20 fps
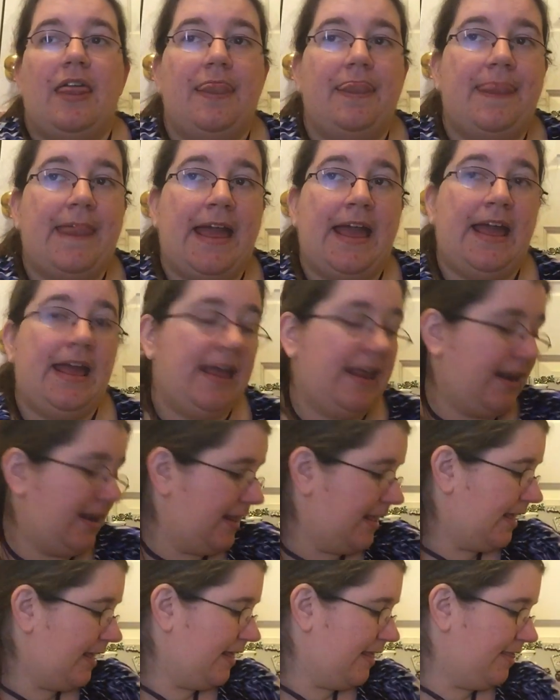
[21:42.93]

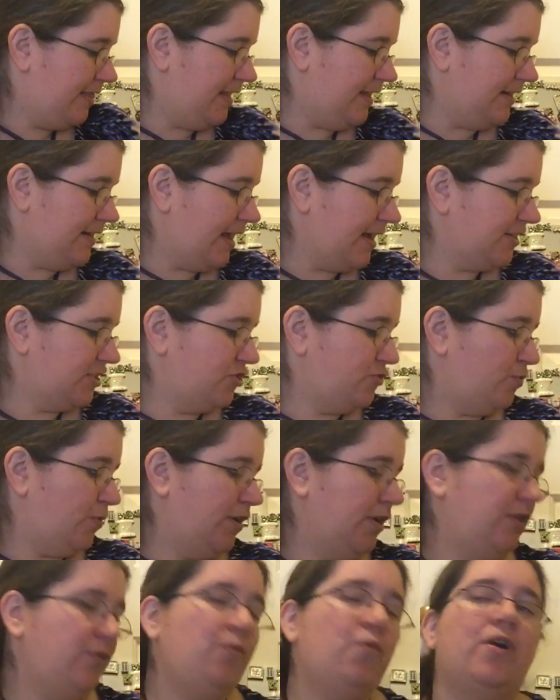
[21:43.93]
Then the next
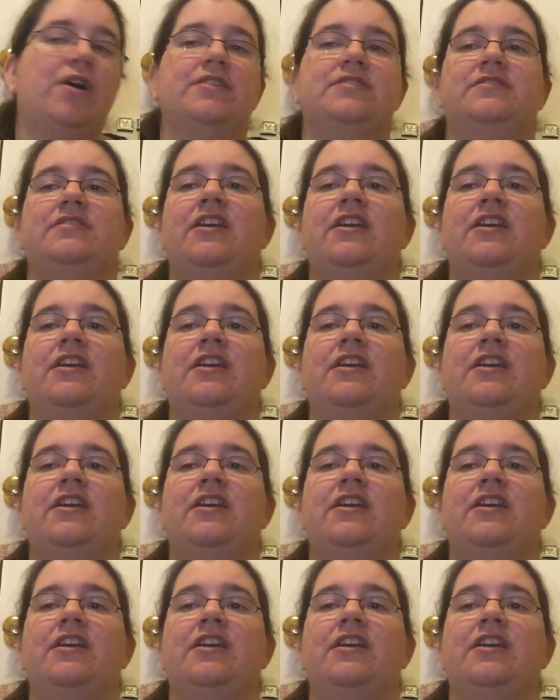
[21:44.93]
one was